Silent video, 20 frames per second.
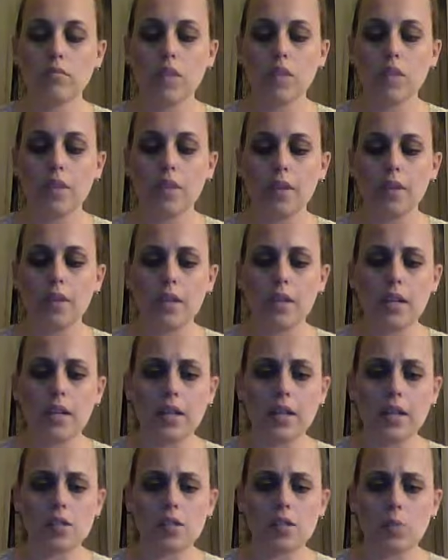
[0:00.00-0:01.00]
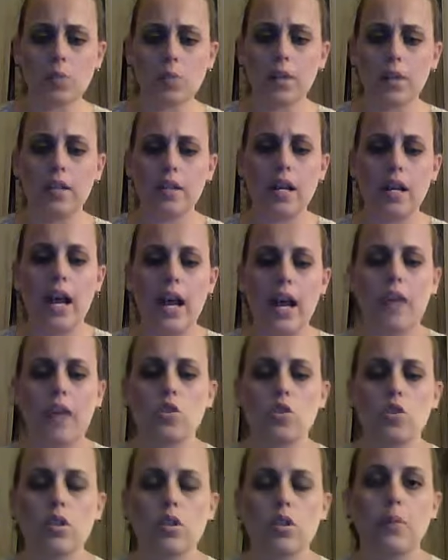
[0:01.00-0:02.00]
And then the next one that
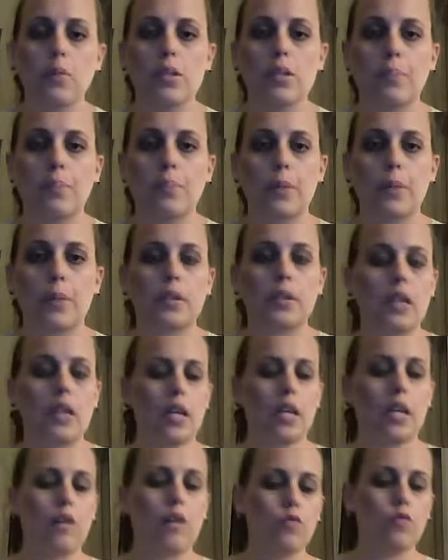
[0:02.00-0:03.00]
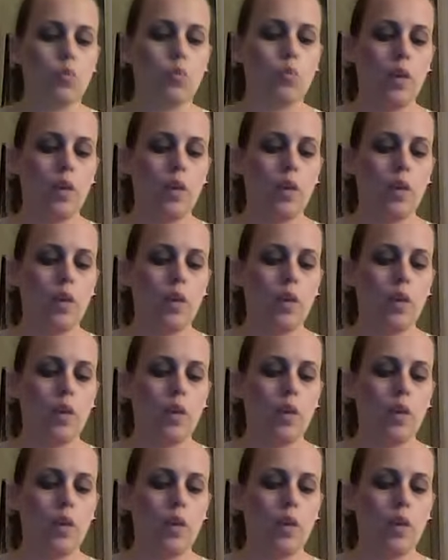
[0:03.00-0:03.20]
actually was a birthday gift